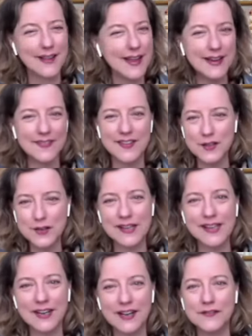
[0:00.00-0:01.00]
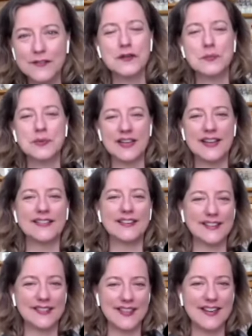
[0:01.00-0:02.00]
Anything you can get off of your plate
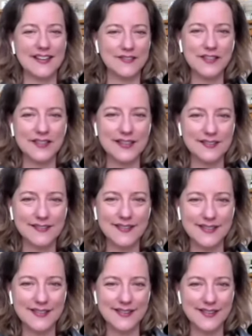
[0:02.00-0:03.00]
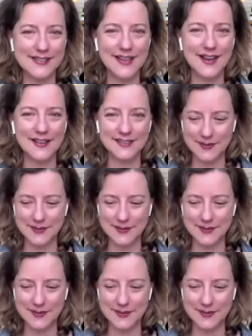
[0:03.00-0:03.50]
like that really has exactly. got